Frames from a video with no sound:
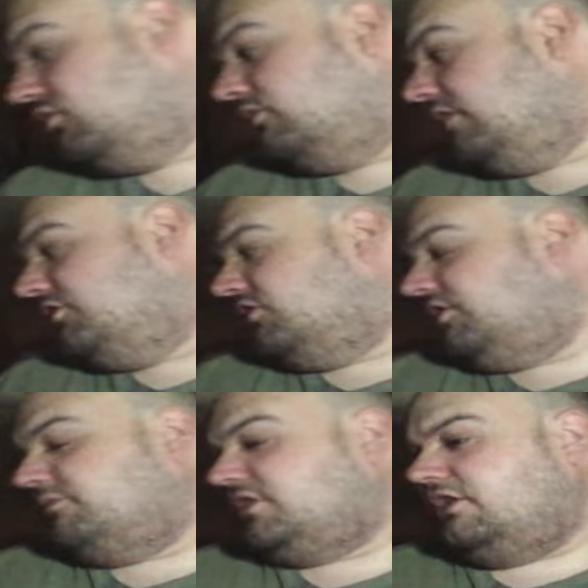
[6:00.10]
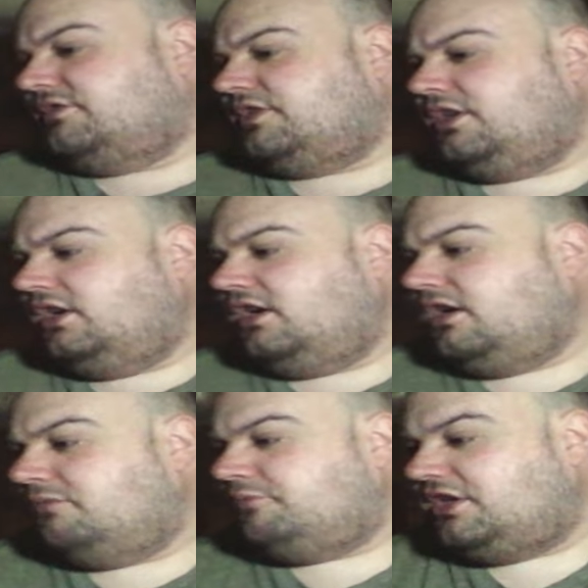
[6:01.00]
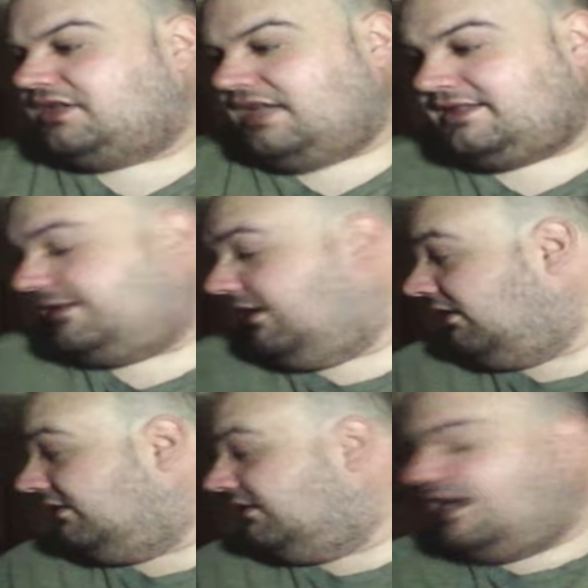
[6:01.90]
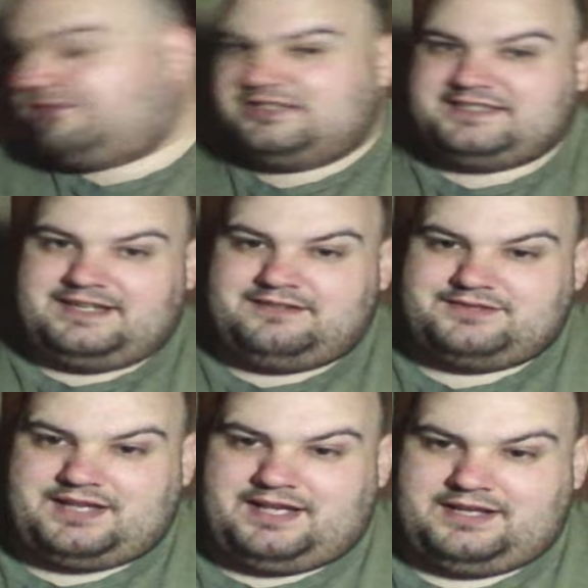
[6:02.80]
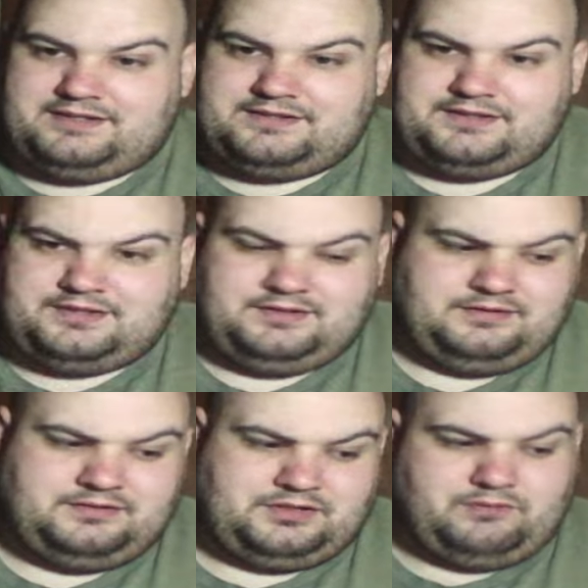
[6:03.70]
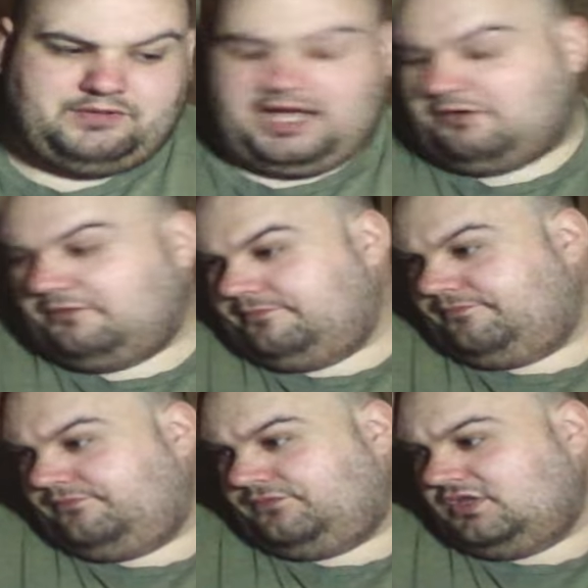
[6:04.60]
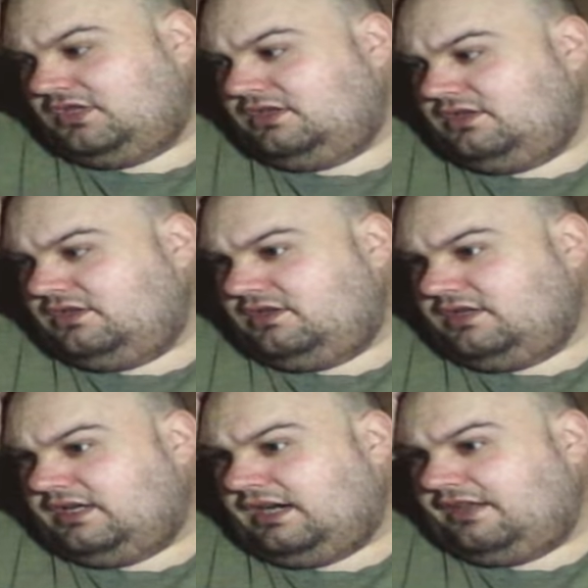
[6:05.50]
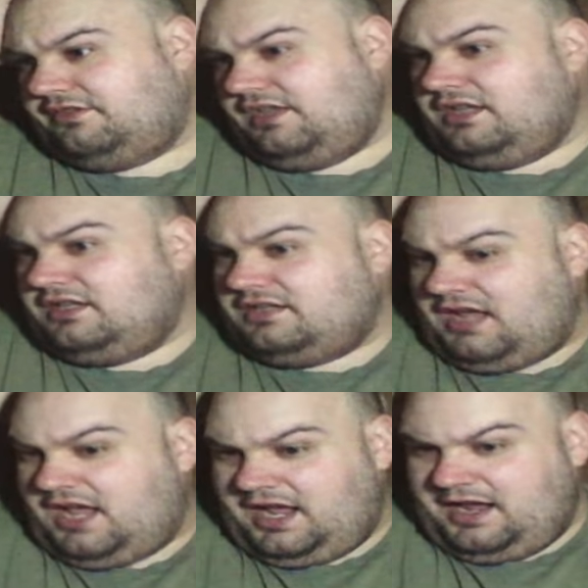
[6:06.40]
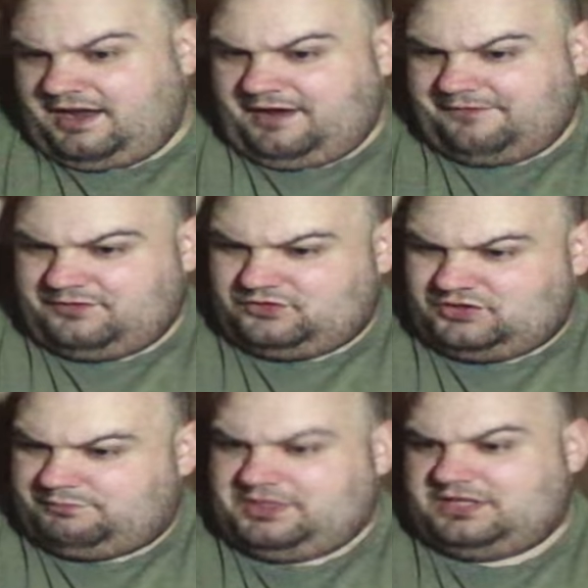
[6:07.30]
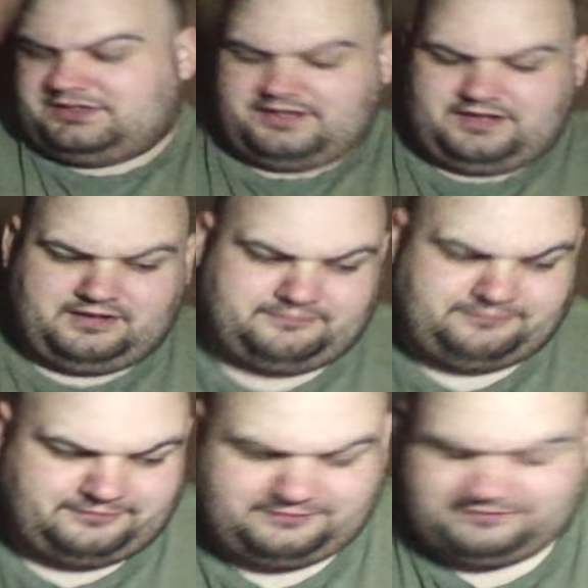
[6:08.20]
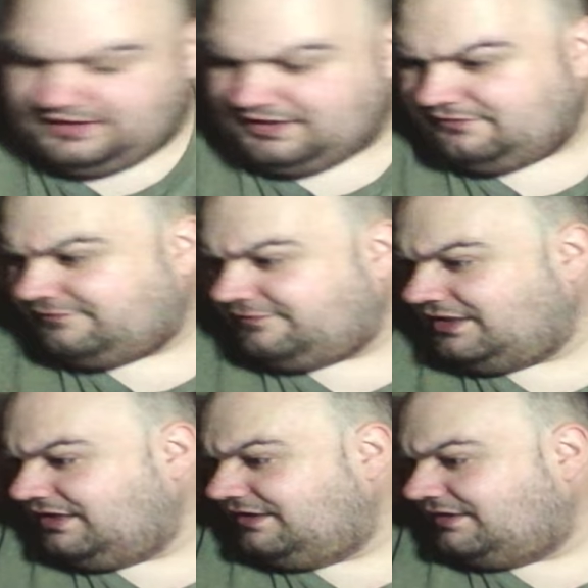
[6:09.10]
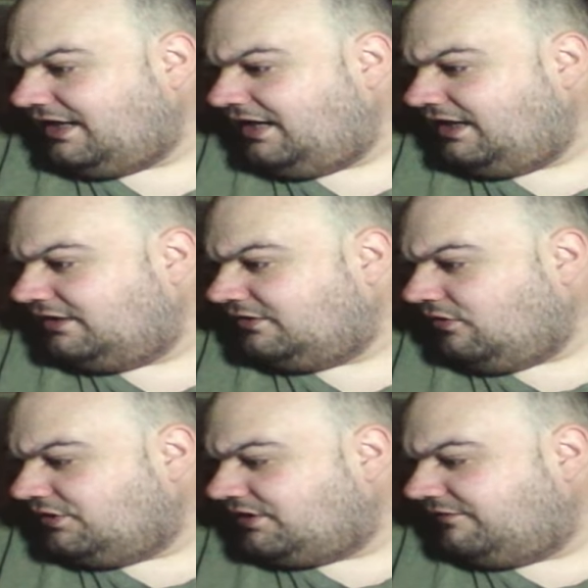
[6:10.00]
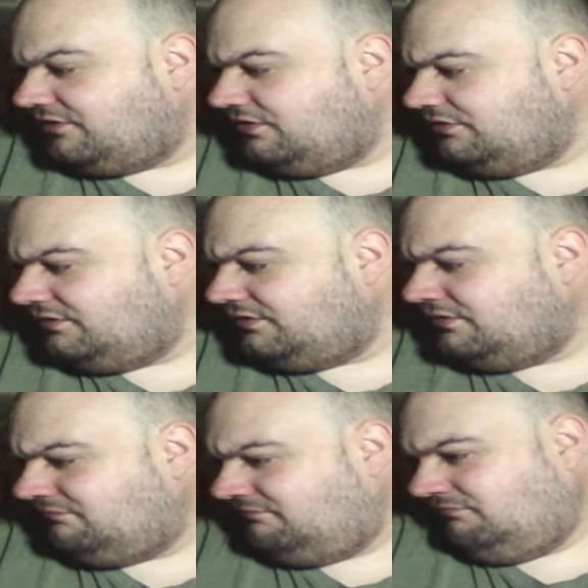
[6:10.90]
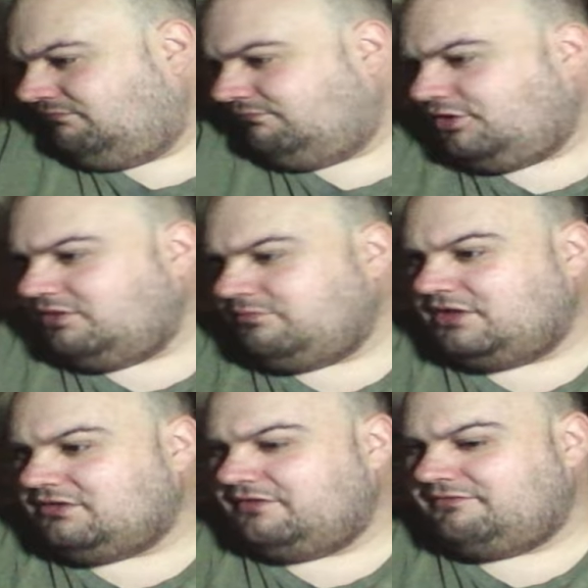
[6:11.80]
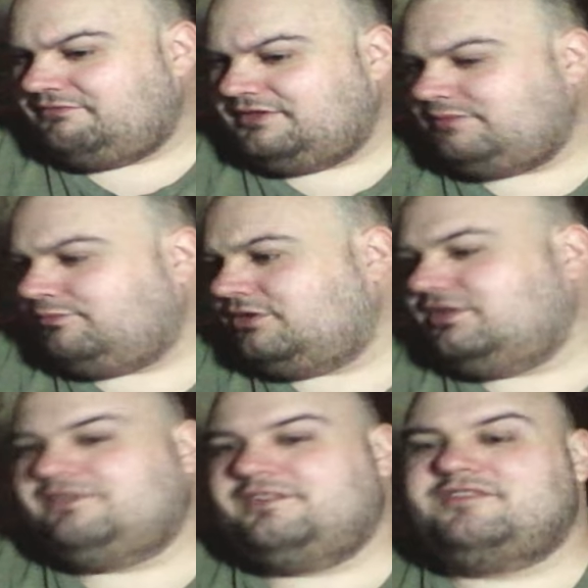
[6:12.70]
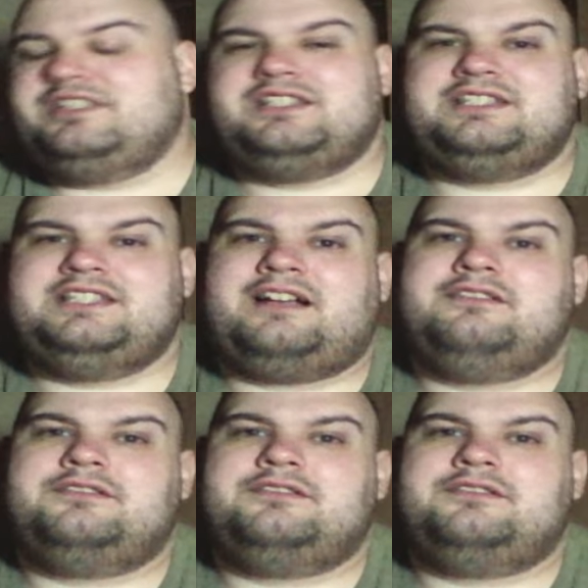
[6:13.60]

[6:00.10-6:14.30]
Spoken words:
Rangers themselves, but that's 11 sales guys going out. And I think after shipping and stuff, and fees and cost of goods, I make like, it's probably like $50, $60.